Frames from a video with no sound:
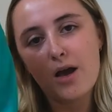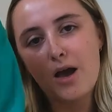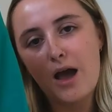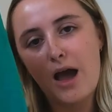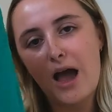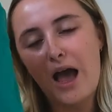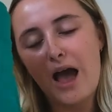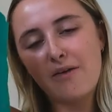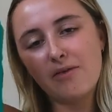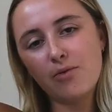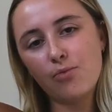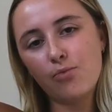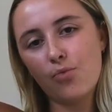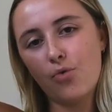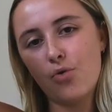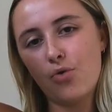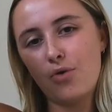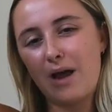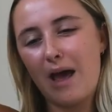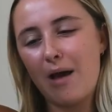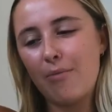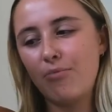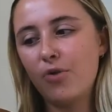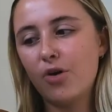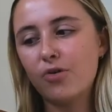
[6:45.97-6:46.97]
I haven't
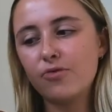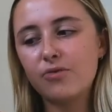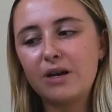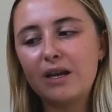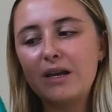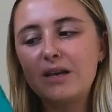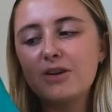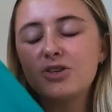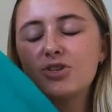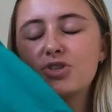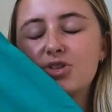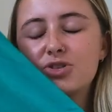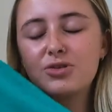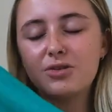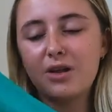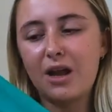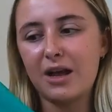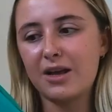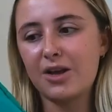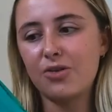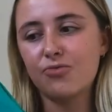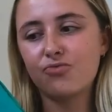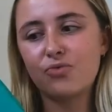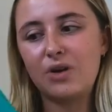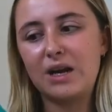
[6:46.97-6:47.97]
worn it. I'm not really
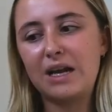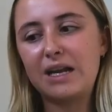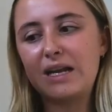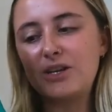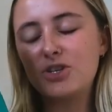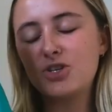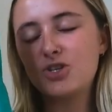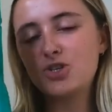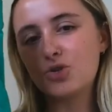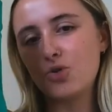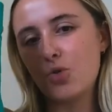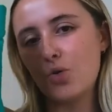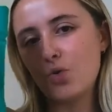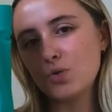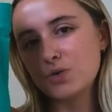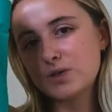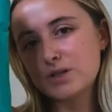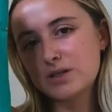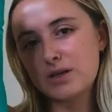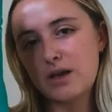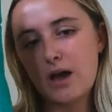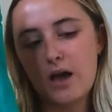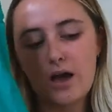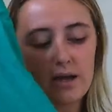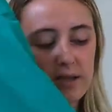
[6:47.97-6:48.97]
like a really short
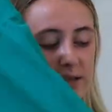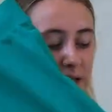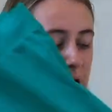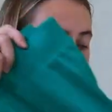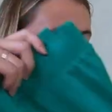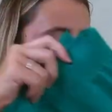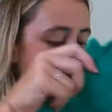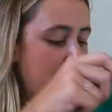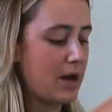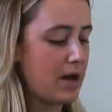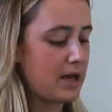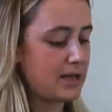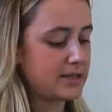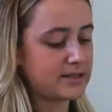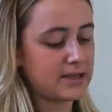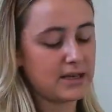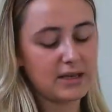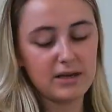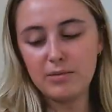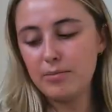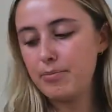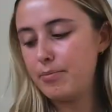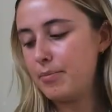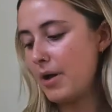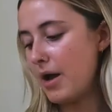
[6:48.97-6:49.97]
skirt type of
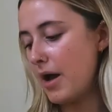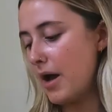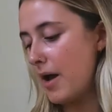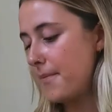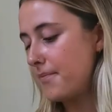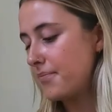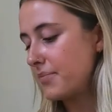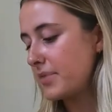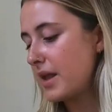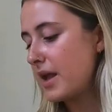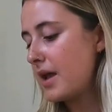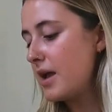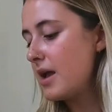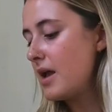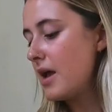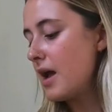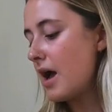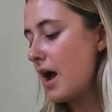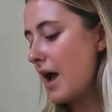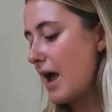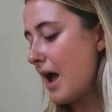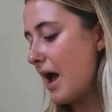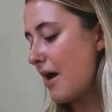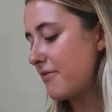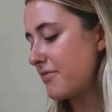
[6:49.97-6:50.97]
person, but
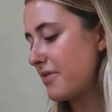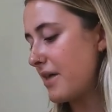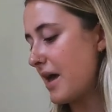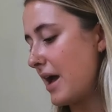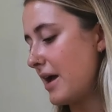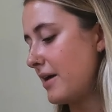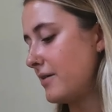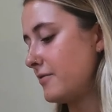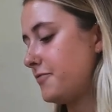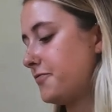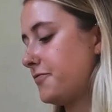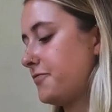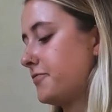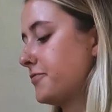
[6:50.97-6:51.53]
I have that.